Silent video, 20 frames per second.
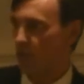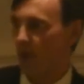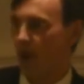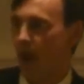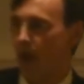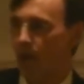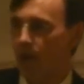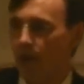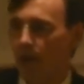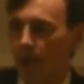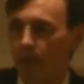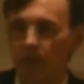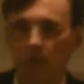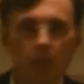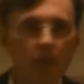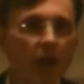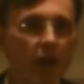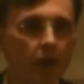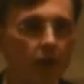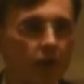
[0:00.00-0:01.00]
ground-up
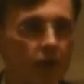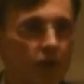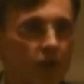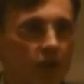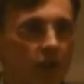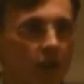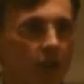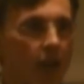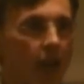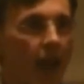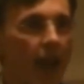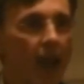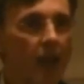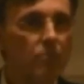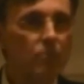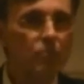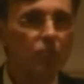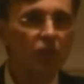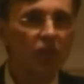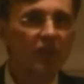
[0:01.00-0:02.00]
democracy
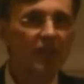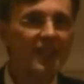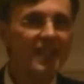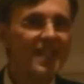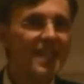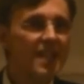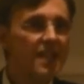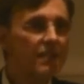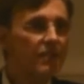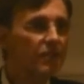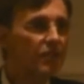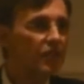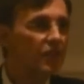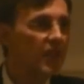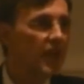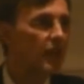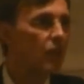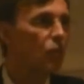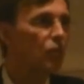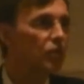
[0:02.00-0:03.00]
and
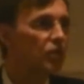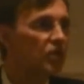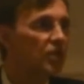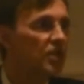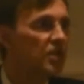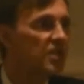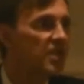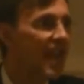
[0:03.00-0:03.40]
believed that it was the